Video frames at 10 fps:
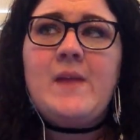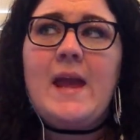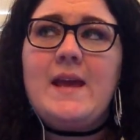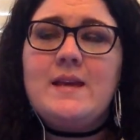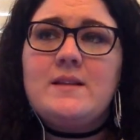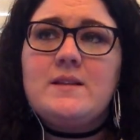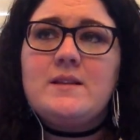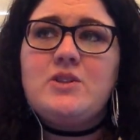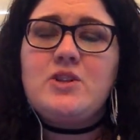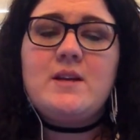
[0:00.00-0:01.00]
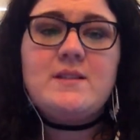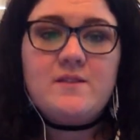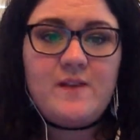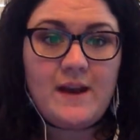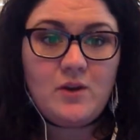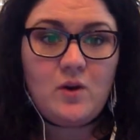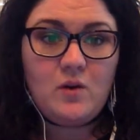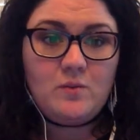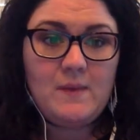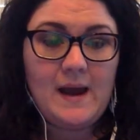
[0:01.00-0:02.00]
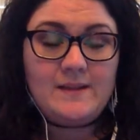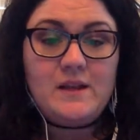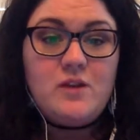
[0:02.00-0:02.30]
and justify in your own mind